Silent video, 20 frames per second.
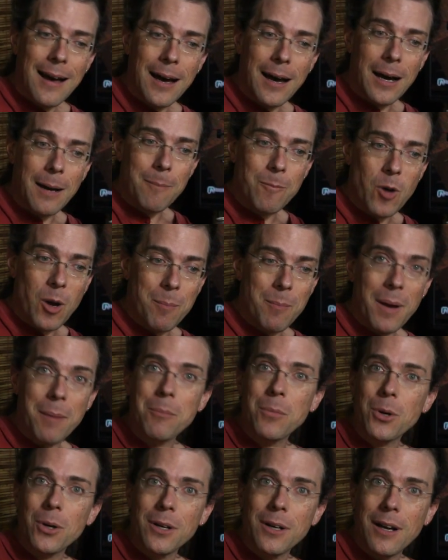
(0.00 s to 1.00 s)
um, a
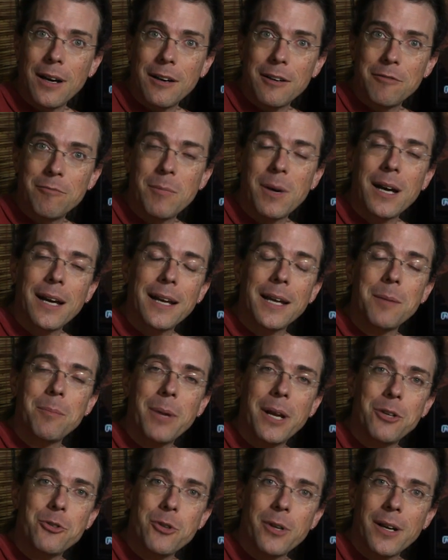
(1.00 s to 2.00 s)
member of my
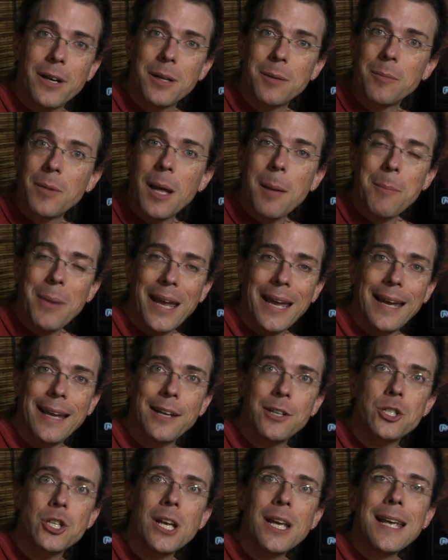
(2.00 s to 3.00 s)
Patreon
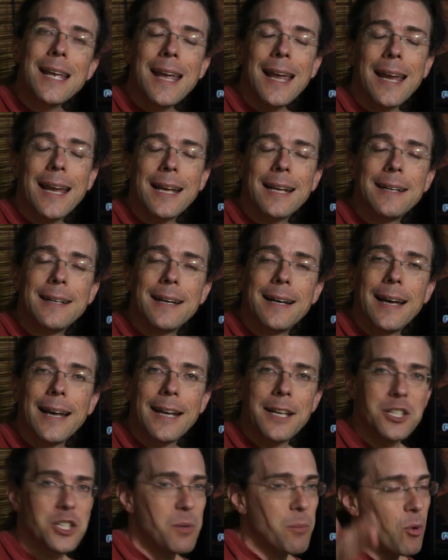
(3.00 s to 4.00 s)
page. And uh,
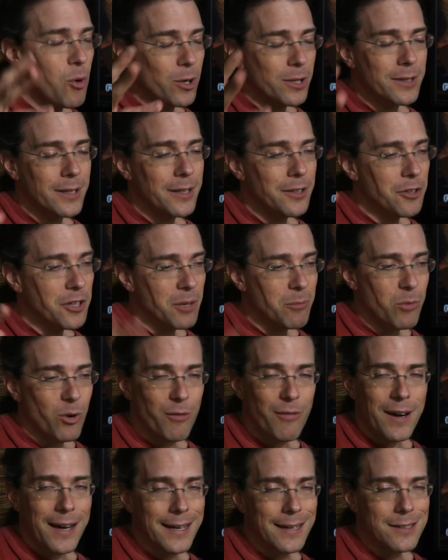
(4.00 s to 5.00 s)
any support that you can
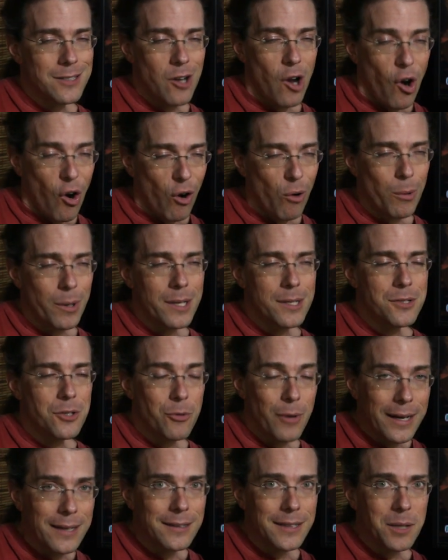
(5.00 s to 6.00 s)
provide is always
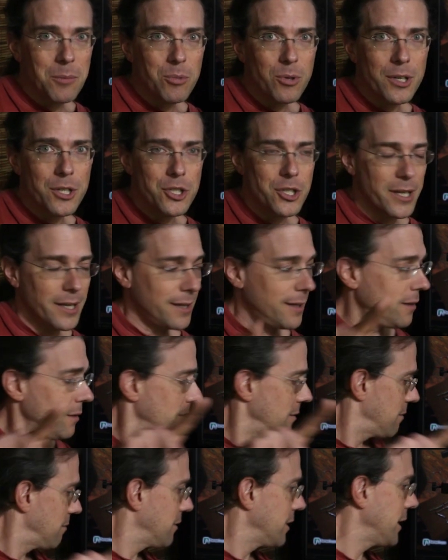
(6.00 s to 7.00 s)
greatly appreciated.
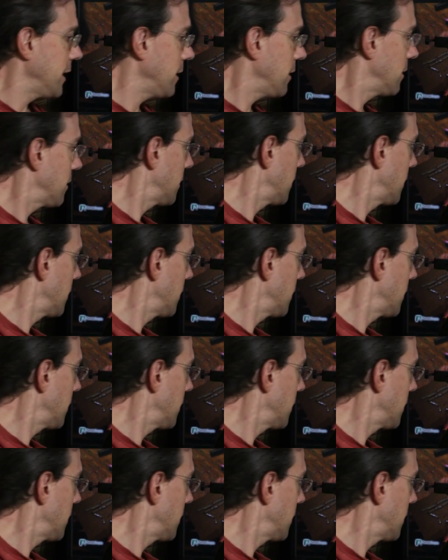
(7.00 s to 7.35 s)
Wait.